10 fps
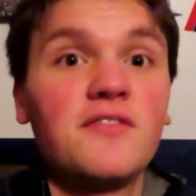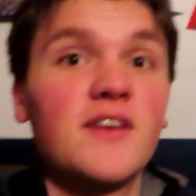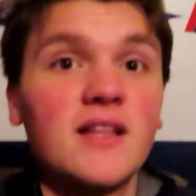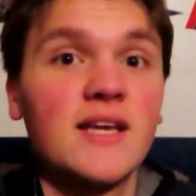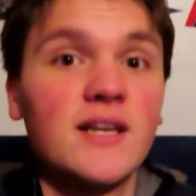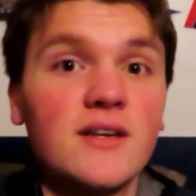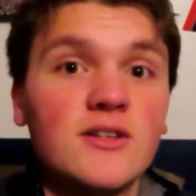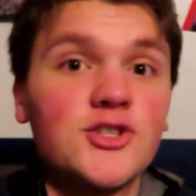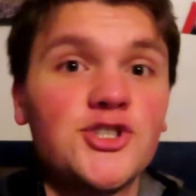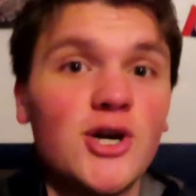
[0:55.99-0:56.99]
fill
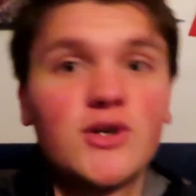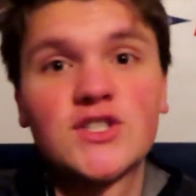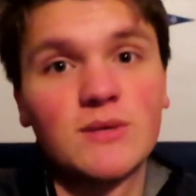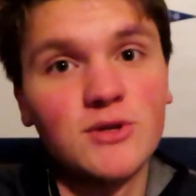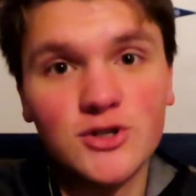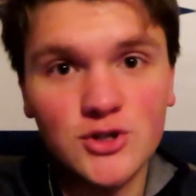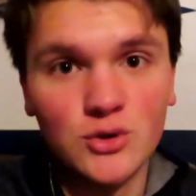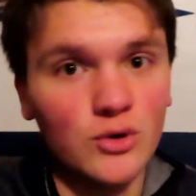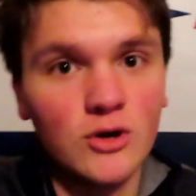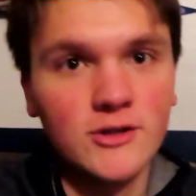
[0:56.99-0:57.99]
in jokes from your
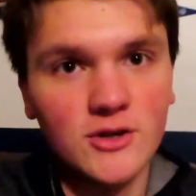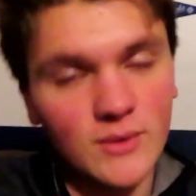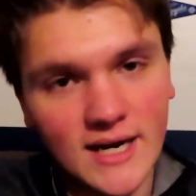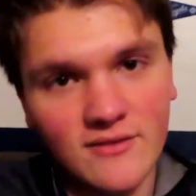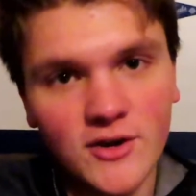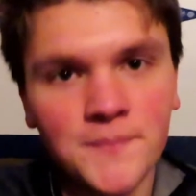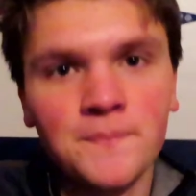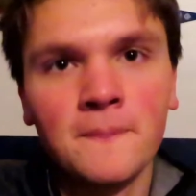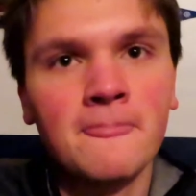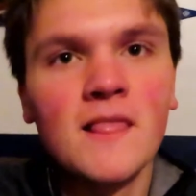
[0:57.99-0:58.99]
school or whatever.